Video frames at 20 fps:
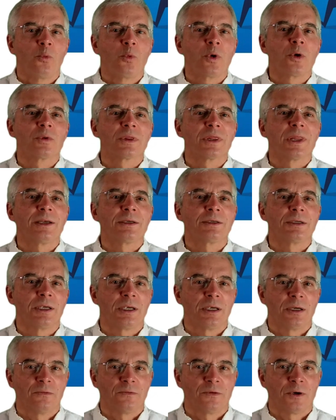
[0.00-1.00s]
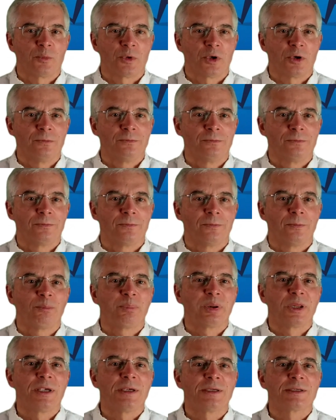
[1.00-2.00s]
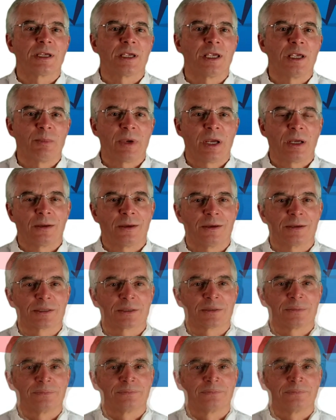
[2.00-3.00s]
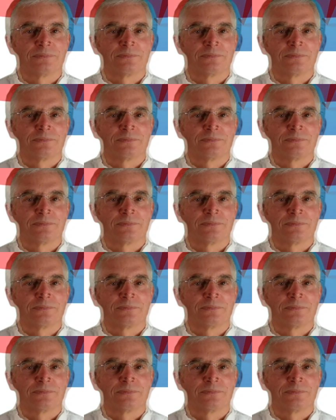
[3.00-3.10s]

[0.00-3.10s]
we would like to hear from you. Please email us.